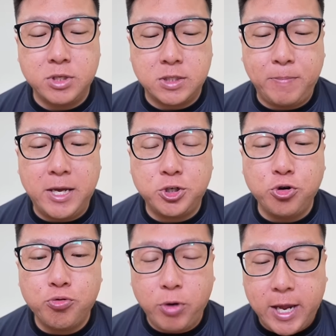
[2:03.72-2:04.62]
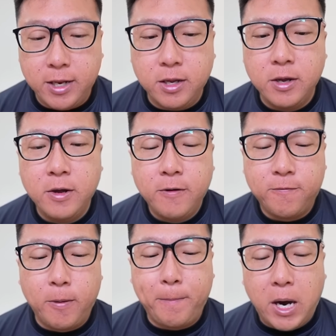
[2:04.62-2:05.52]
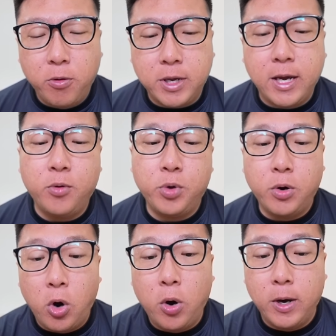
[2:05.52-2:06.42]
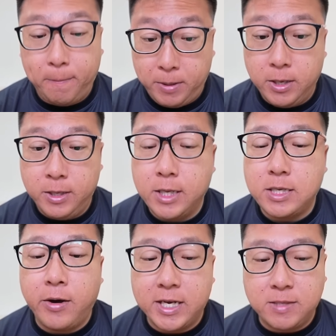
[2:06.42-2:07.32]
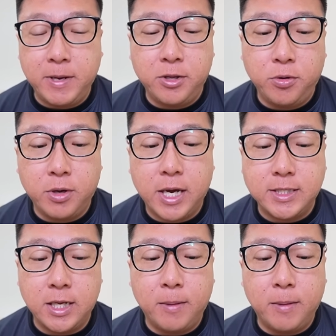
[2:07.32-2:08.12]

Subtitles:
Spatial Ren from Palkia, will all appear. Yes, I'll explain to you guys in